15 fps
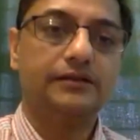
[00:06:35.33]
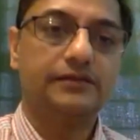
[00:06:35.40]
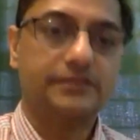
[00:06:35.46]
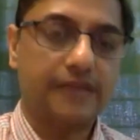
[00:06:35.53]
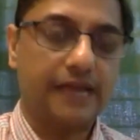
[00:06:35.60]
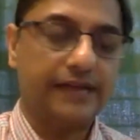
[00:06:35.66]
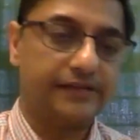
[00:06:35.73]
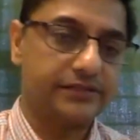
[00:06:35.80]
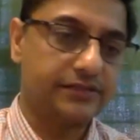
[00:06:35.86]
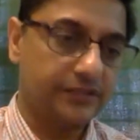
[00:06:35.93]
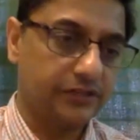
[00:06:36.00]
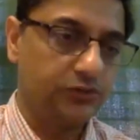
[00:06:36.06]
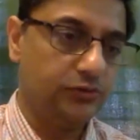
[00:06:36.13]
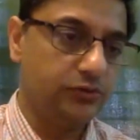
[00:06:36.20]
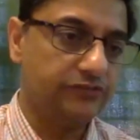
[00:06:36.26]
sites, in the
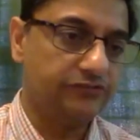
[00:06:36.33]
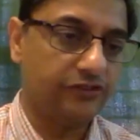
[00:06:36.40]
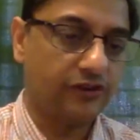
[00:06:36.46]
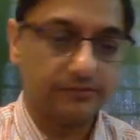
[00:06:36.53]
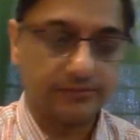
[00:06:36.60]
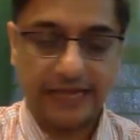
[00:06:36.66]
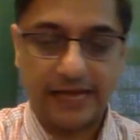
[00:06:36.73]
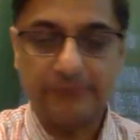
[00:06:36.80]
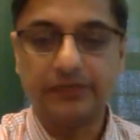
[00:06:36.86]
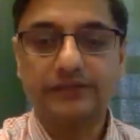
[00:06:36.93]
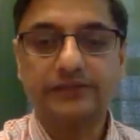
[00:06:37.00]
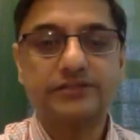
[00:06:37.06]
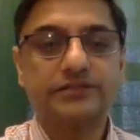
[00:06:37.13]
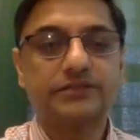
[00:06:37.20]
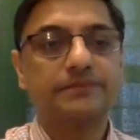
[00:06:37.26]
cuneiform
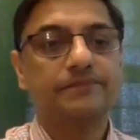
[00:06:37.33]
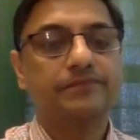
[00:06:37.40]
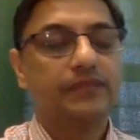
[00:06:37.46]
tablets,